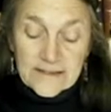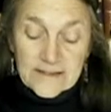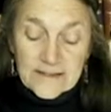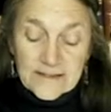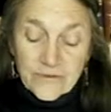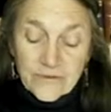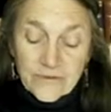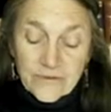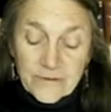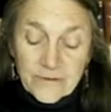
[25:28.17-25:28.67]

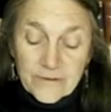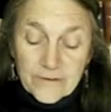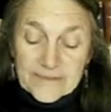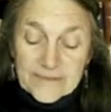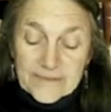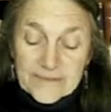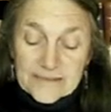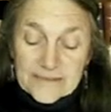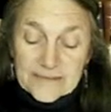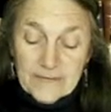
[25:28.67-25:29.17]
enormous
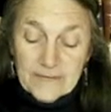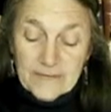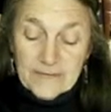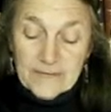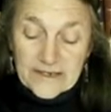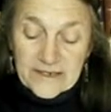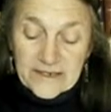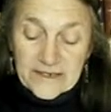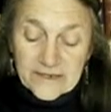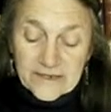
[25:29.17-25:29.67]

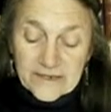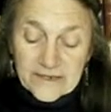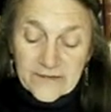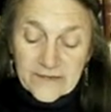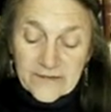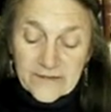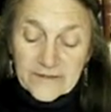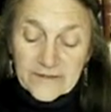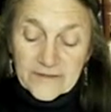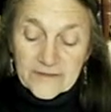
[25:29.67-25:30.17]
expenditure
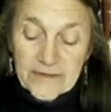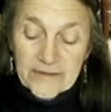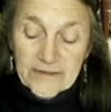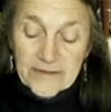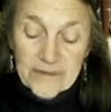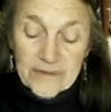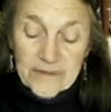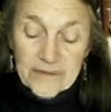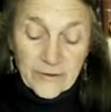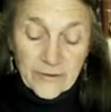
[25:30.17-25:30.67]
of the
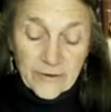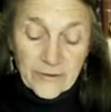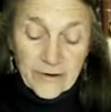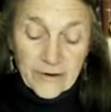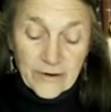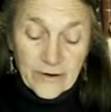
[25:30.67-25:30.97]
labor